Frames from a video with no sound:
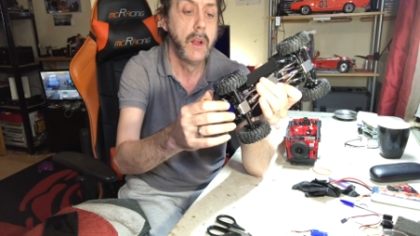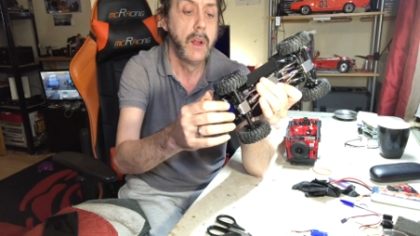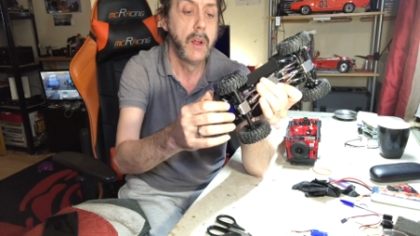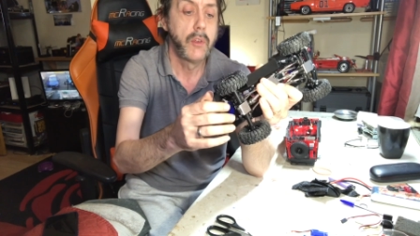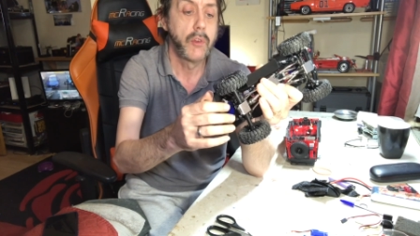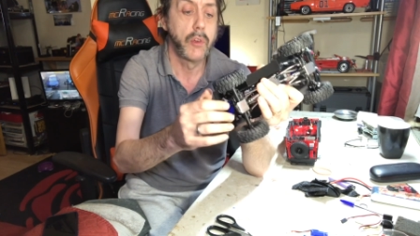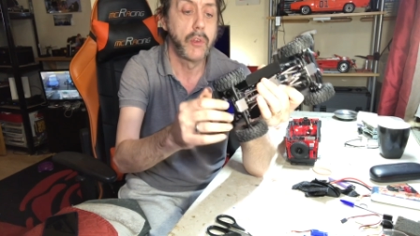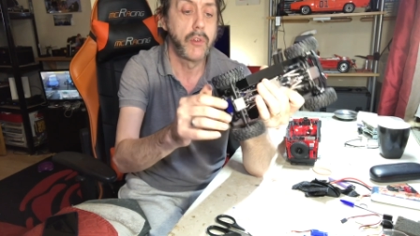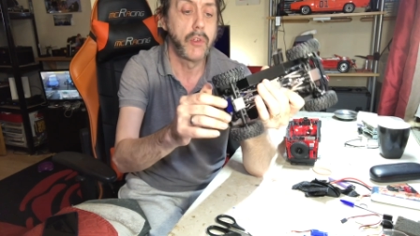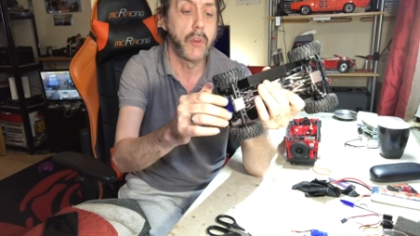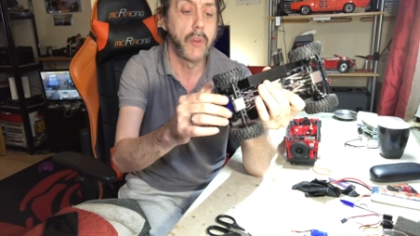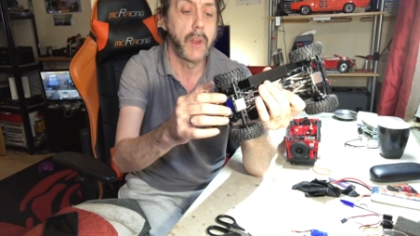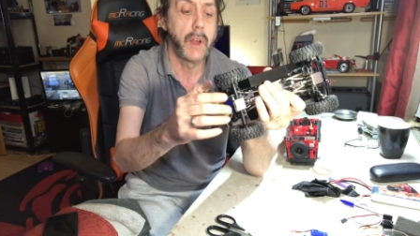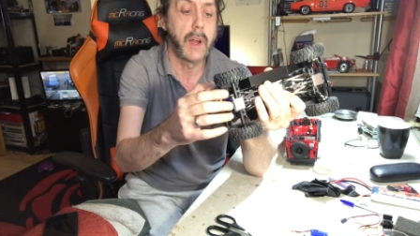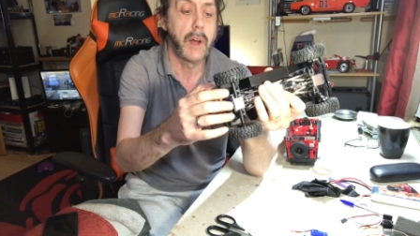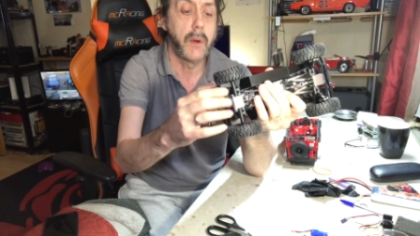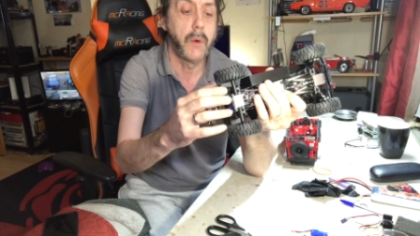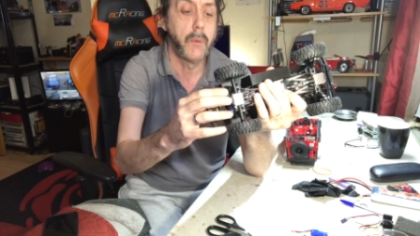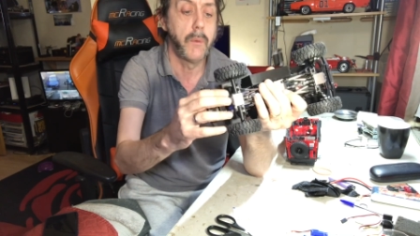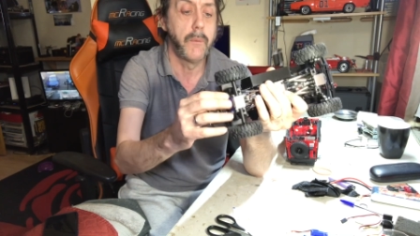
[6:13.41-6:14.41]
so I took that
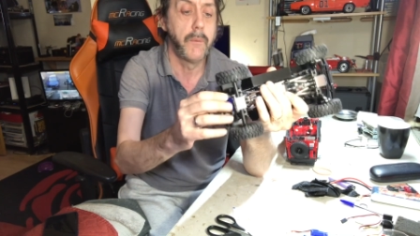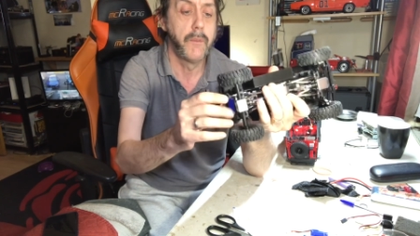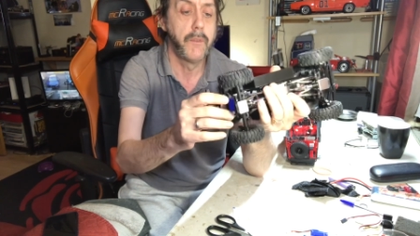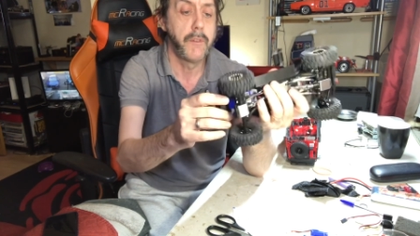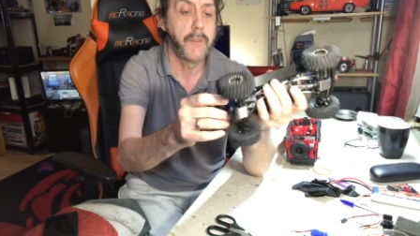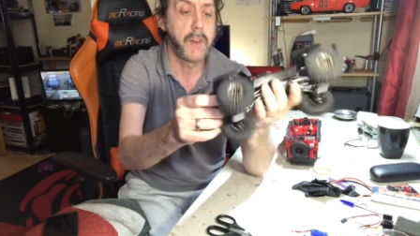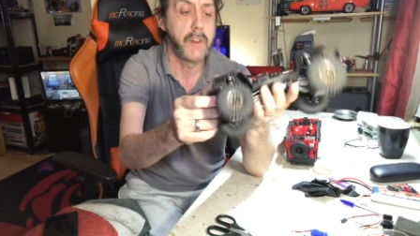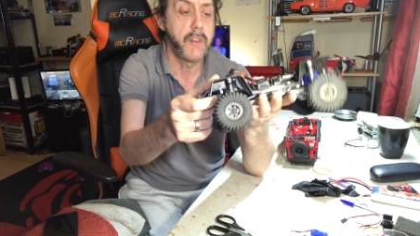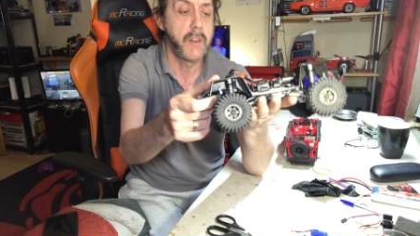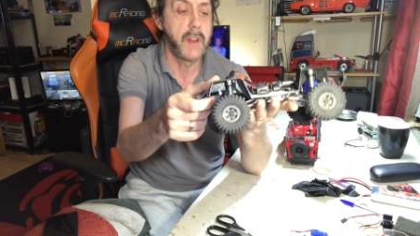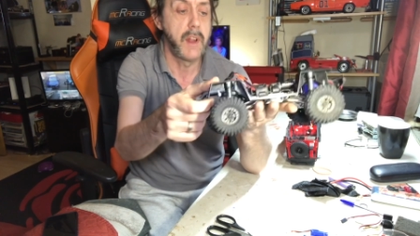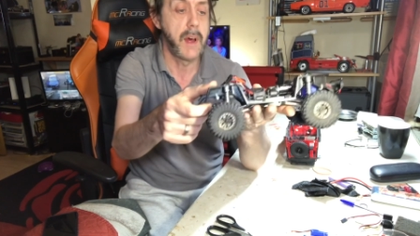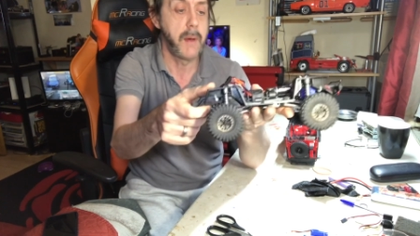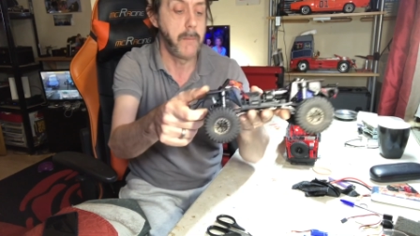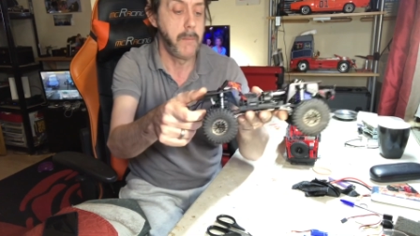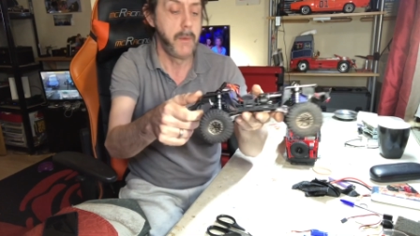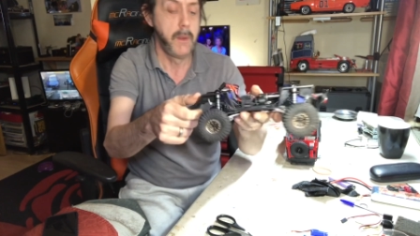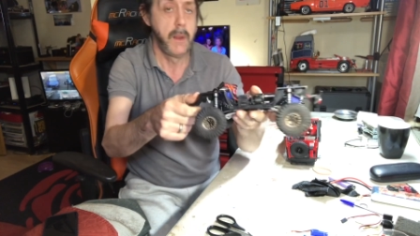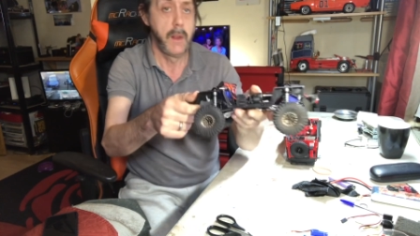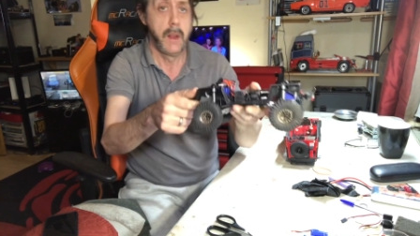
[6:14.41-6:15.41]
out, fitted them,
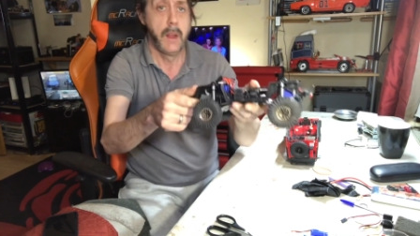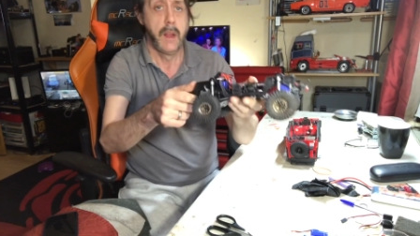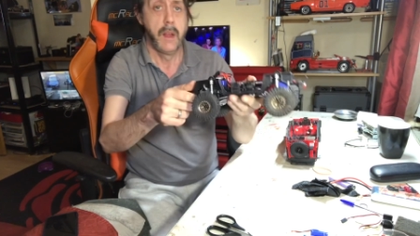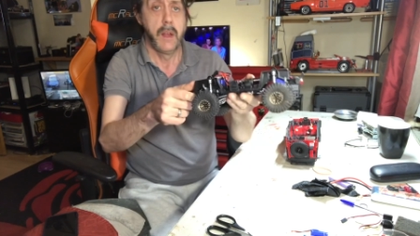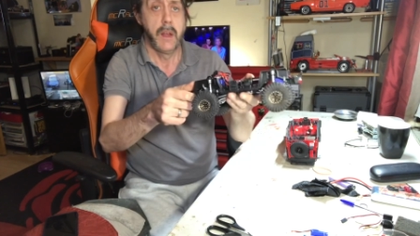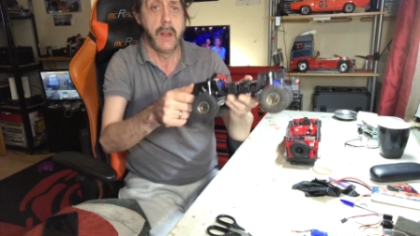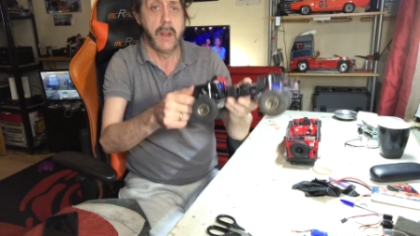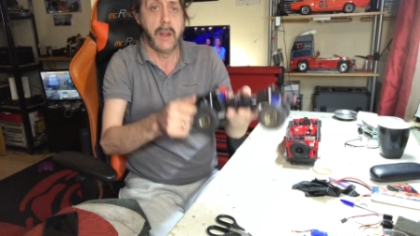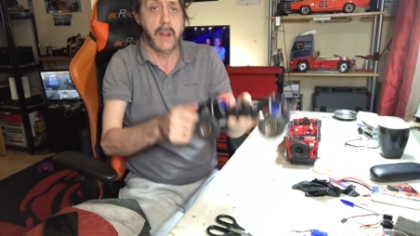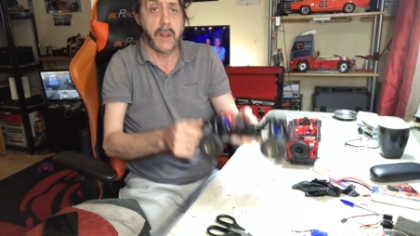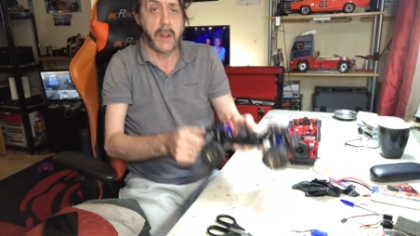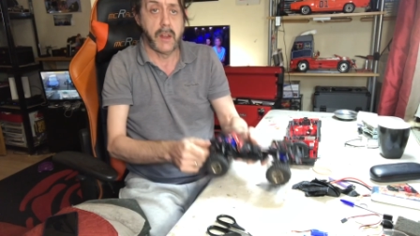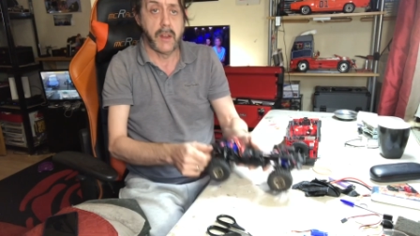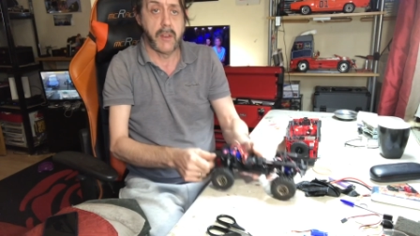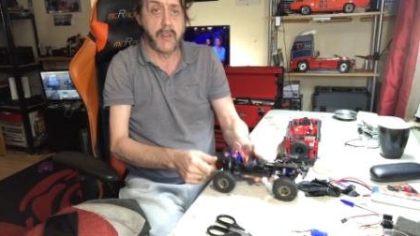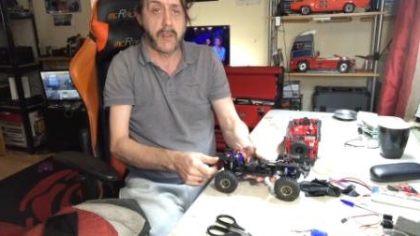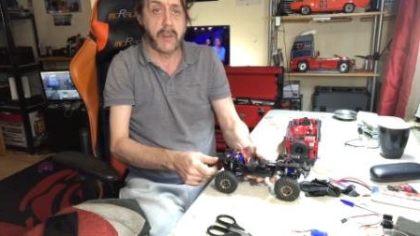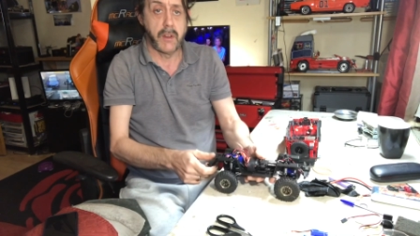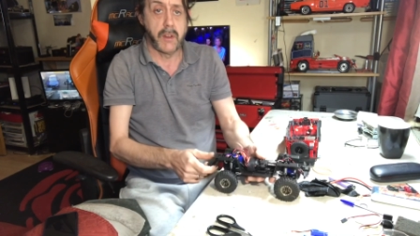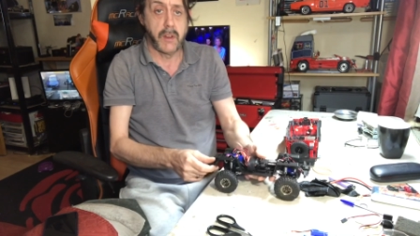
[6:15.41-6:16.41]
and I
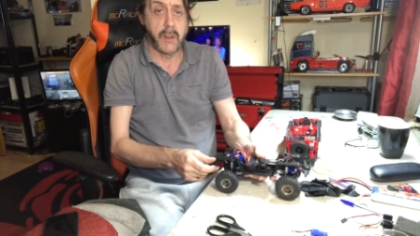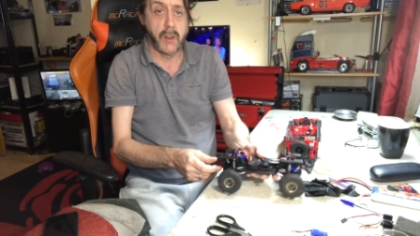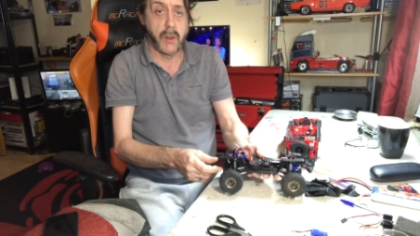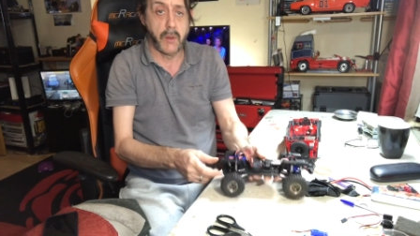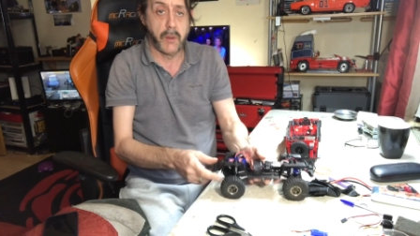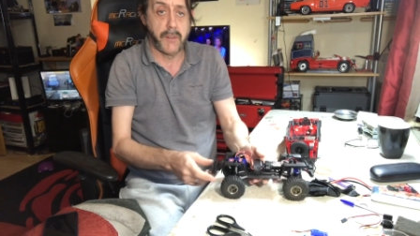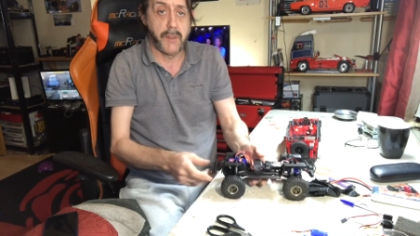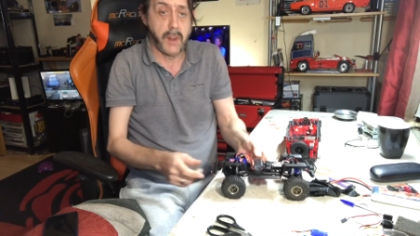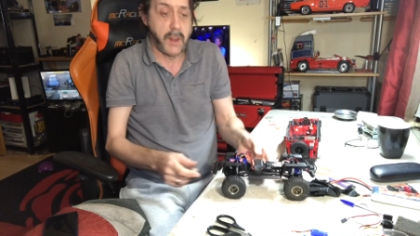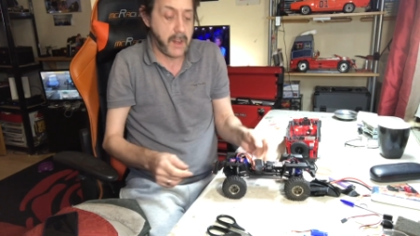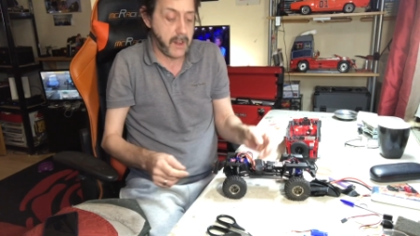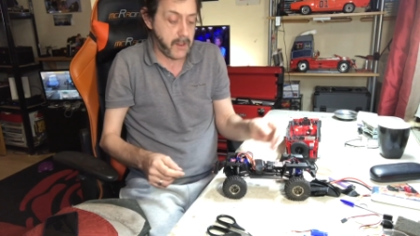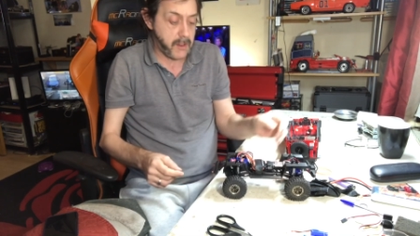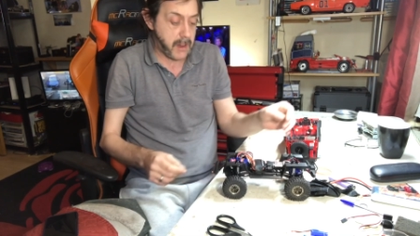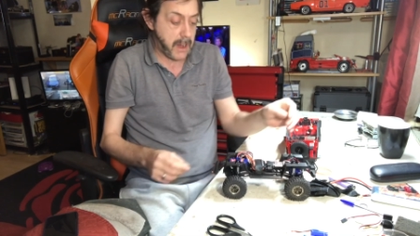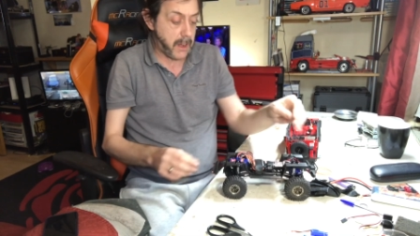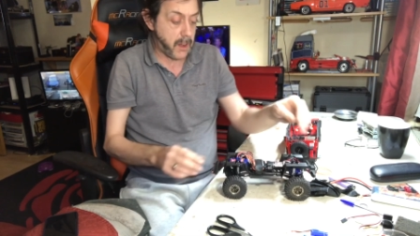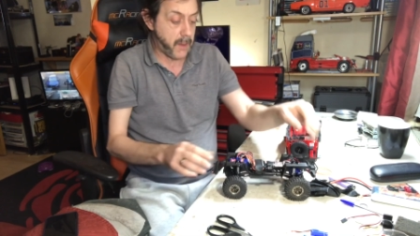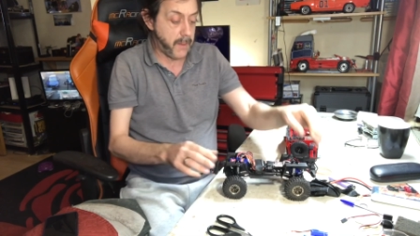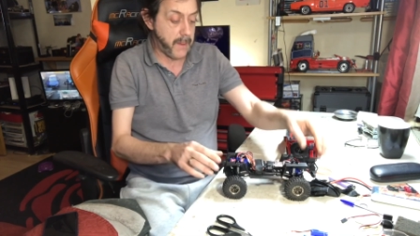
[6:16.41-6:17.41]
don't know if you can
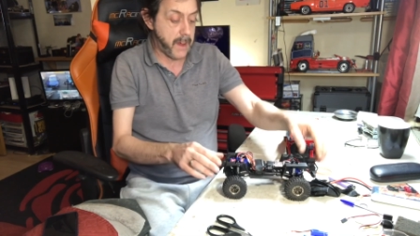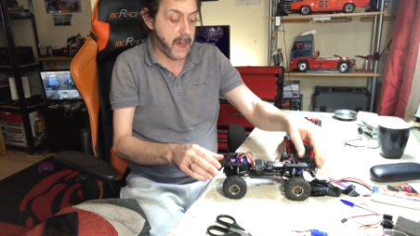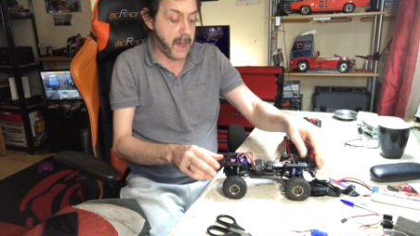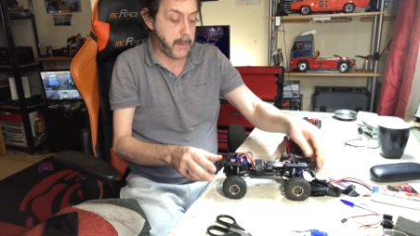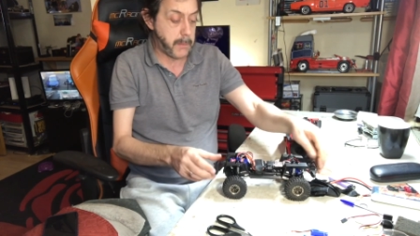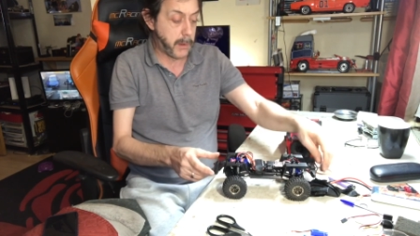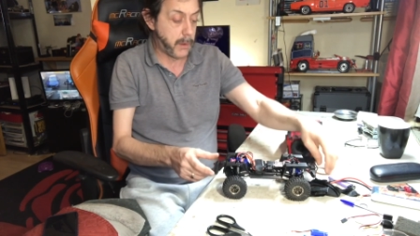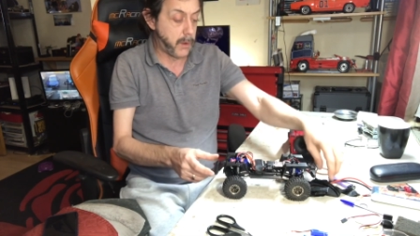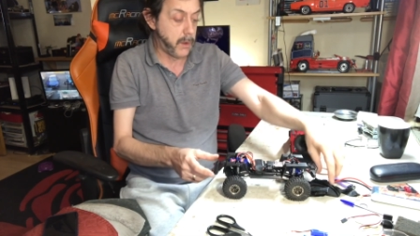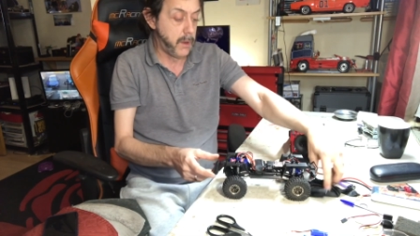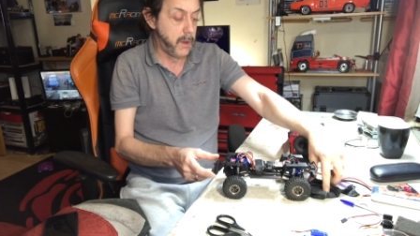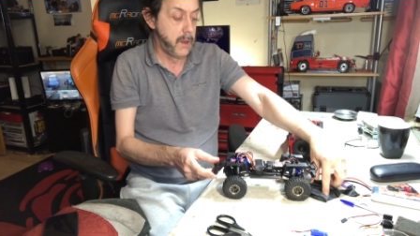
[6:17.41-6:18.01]
tell on there, but